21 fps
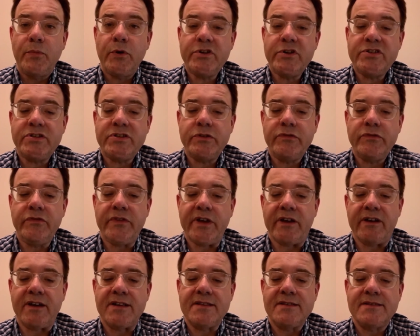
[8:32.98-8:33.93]

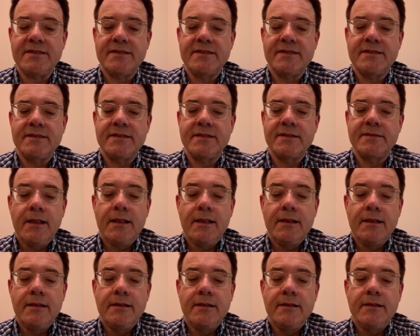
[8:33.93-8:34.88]
Perseverance.
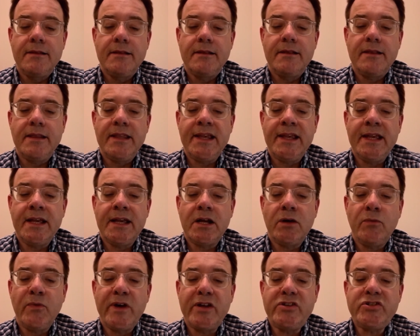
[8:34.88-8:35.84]
The
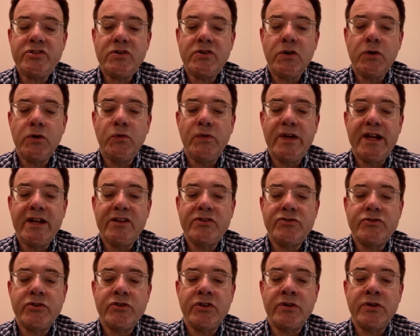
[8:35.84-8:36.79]
original
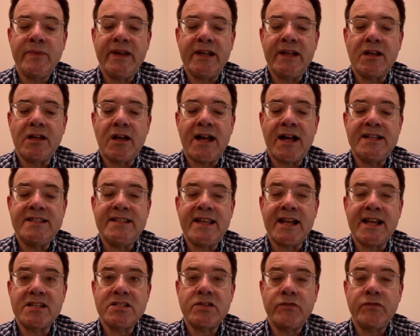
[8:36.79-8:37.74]
Greek term in
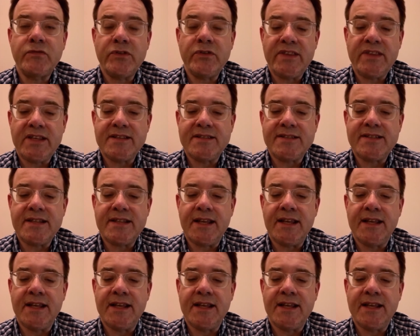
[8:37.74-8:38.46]
context for this